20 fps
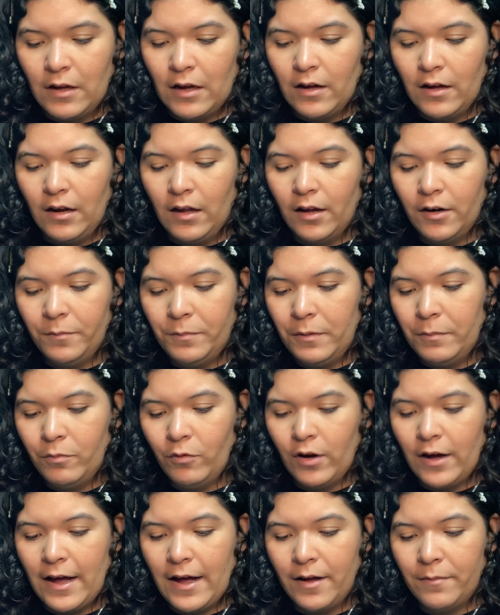A lot of
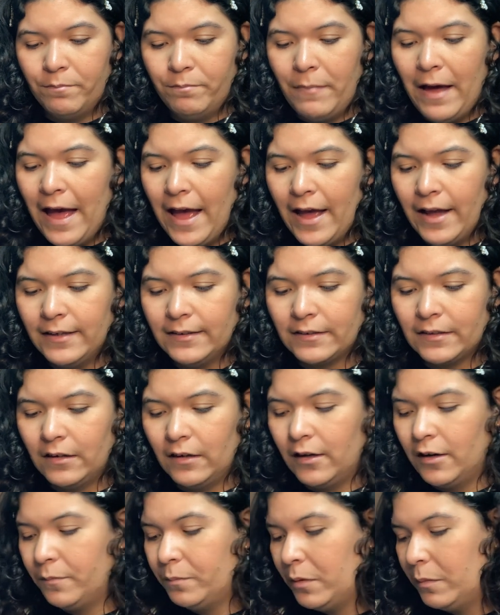people got bags, a
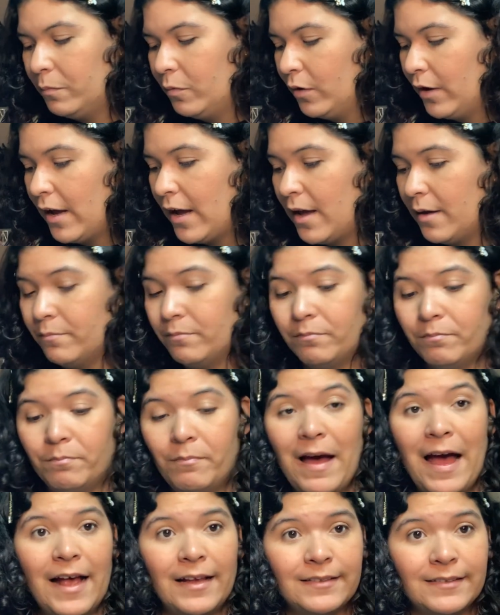lot of people got
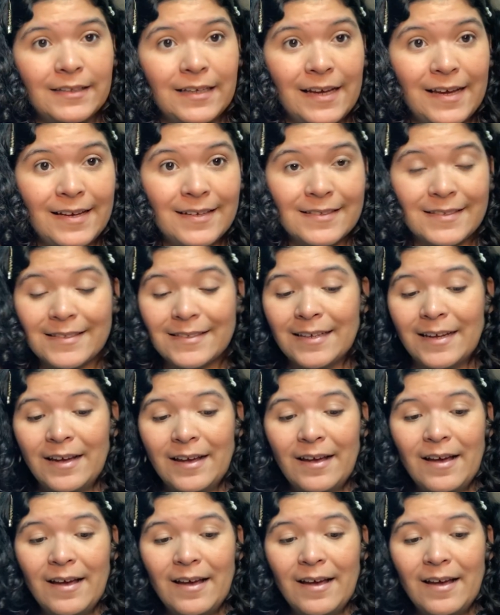baskets,